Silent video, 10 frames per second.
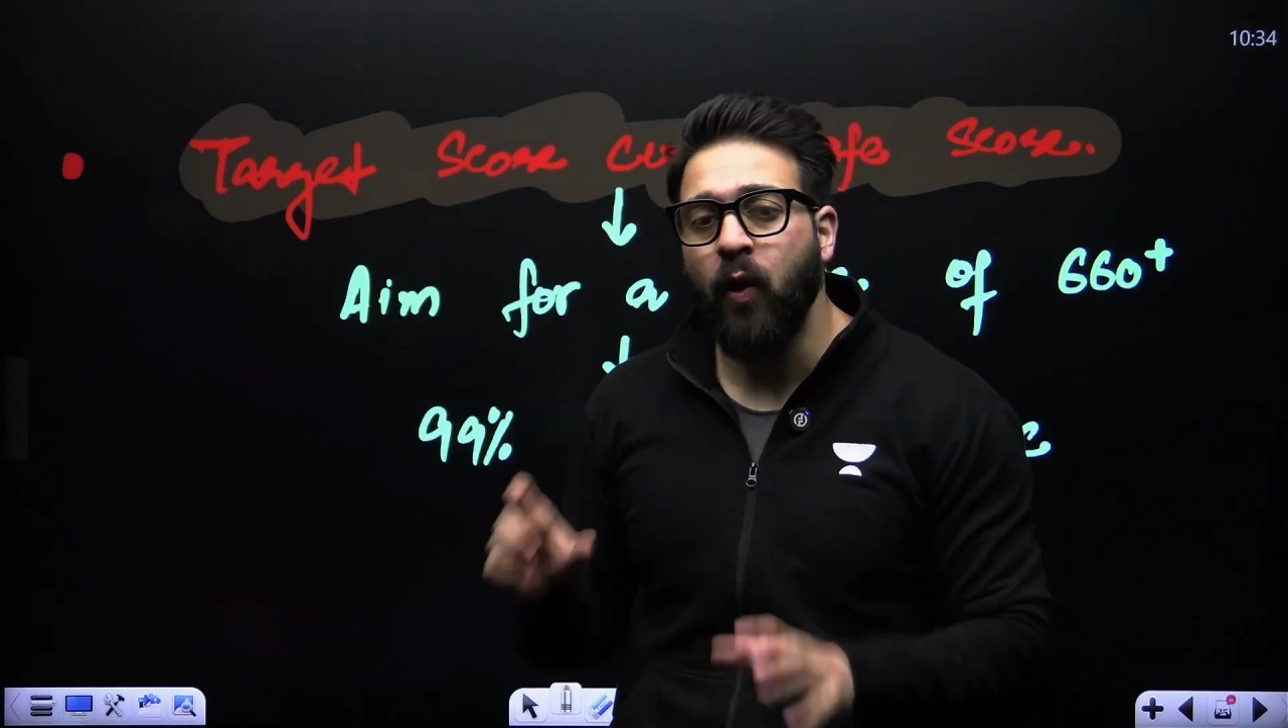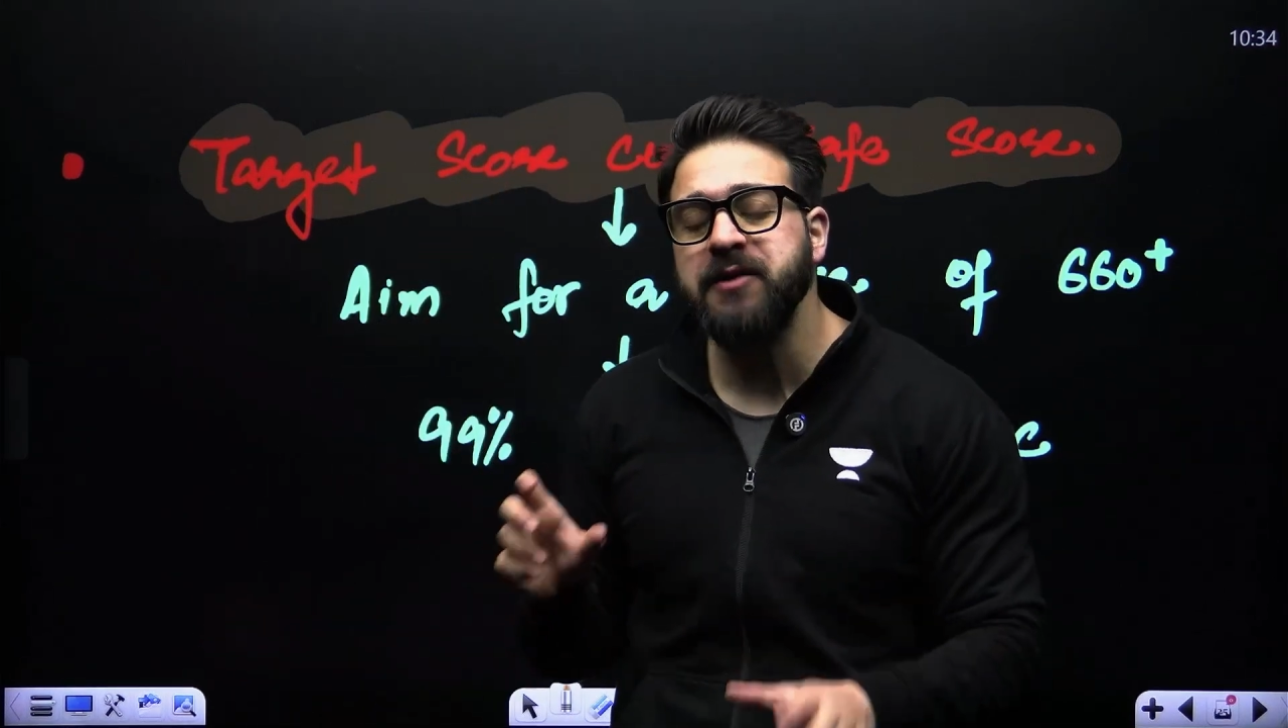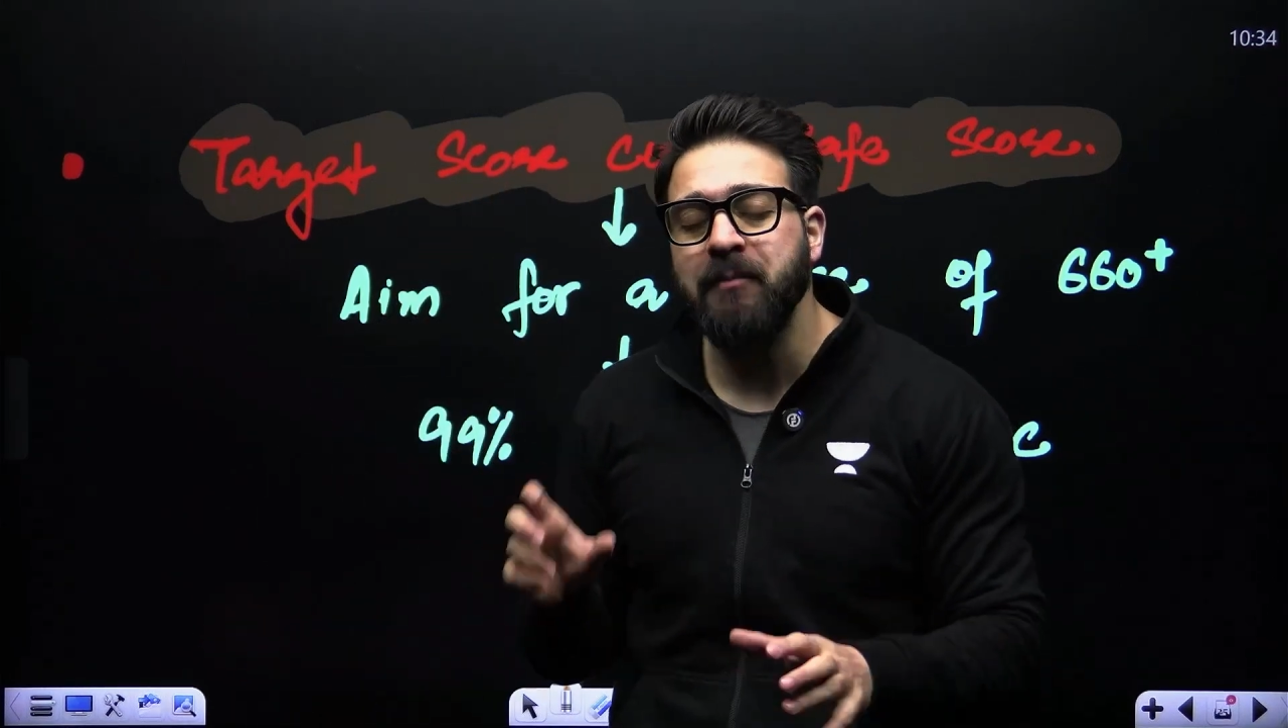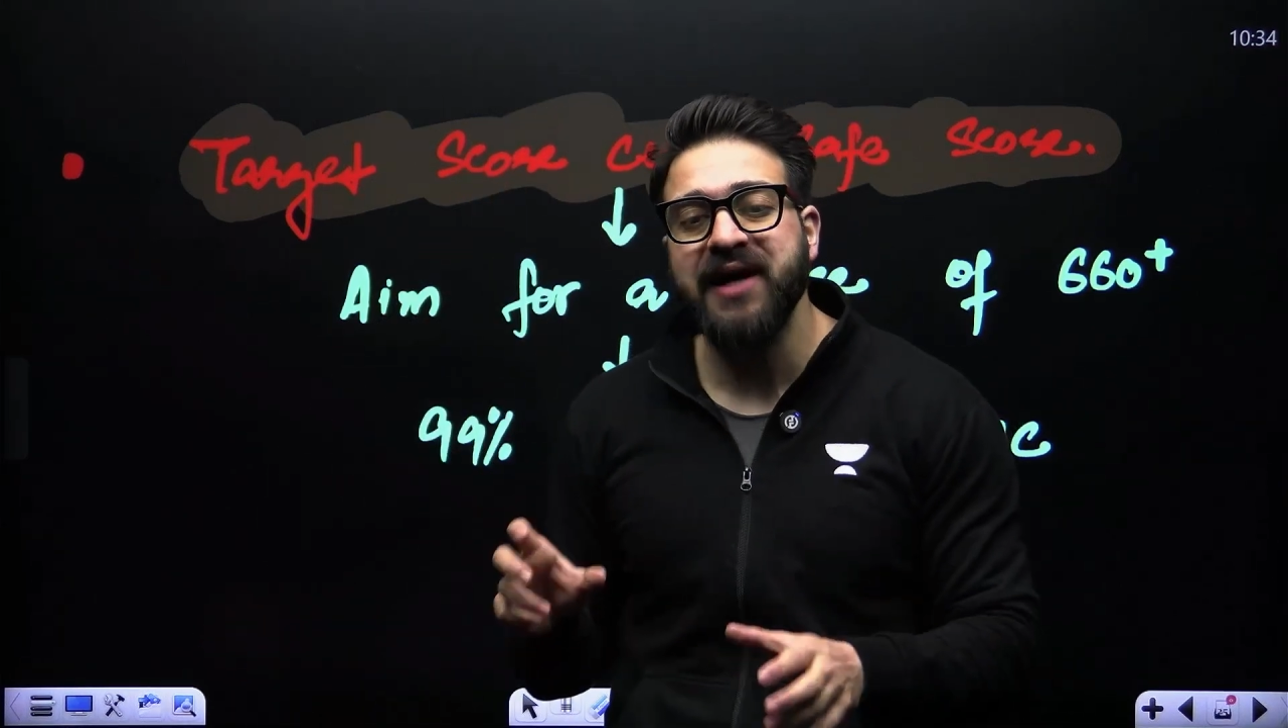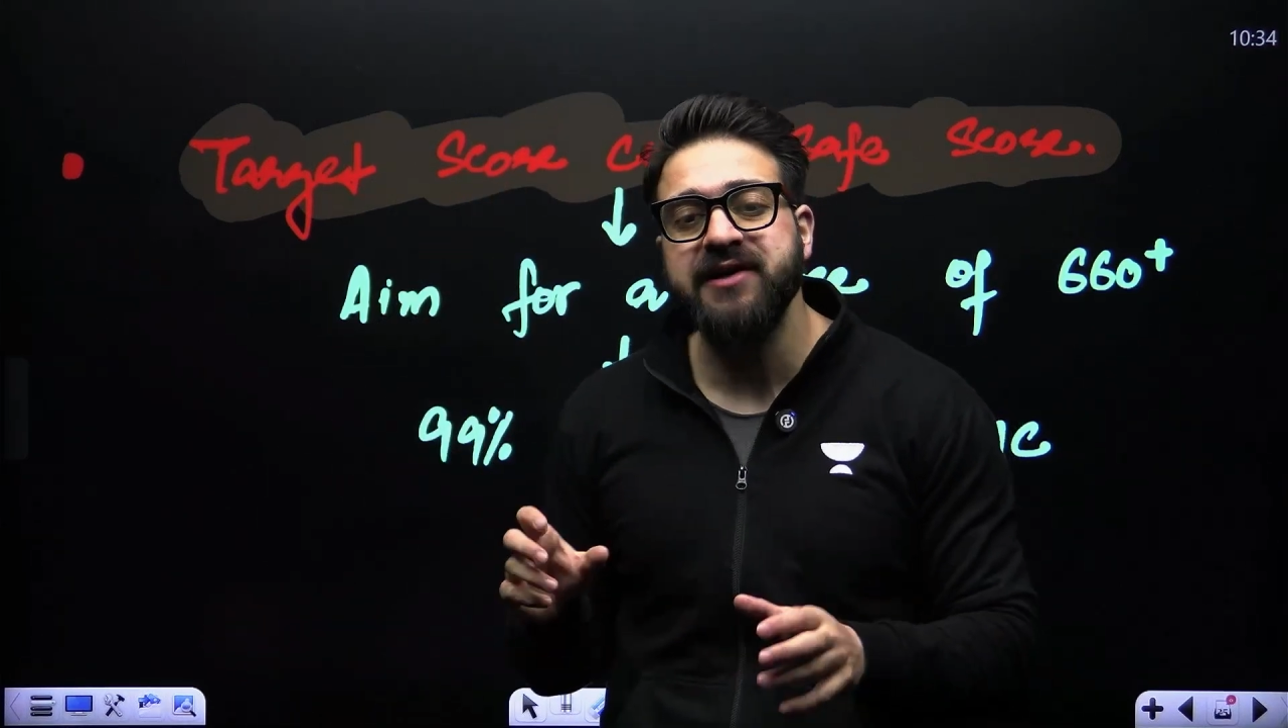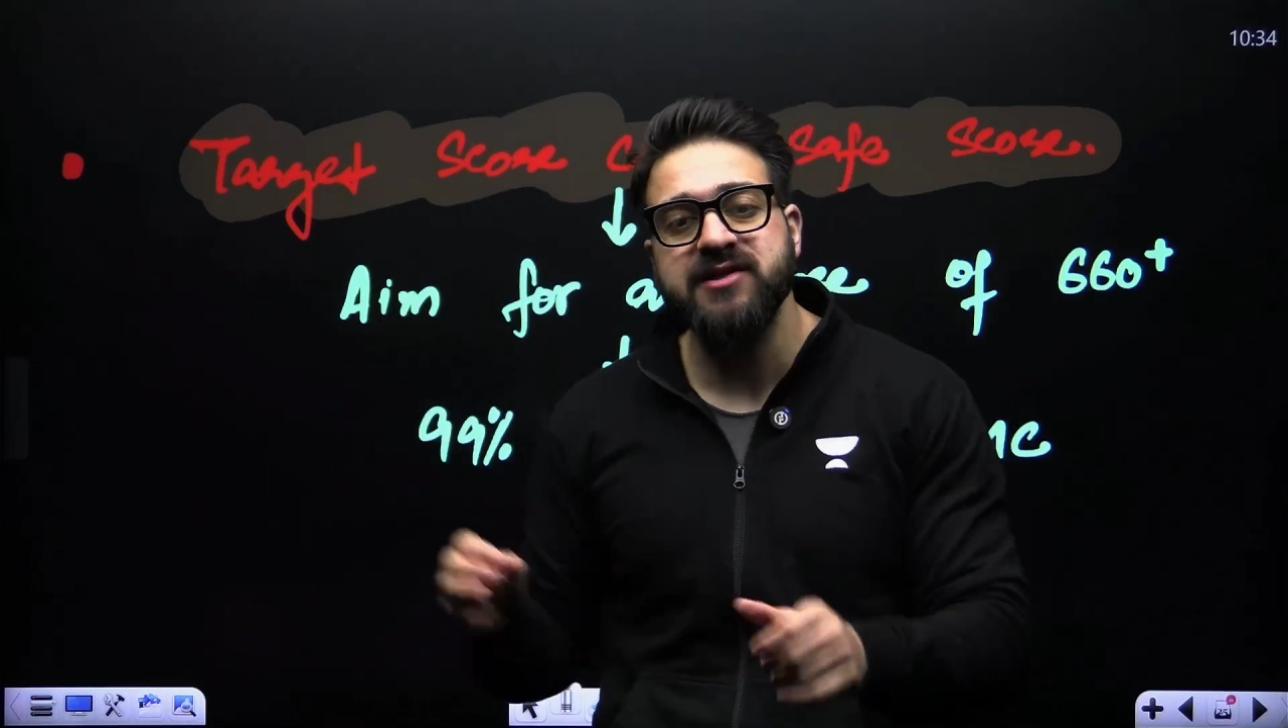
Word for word: matters,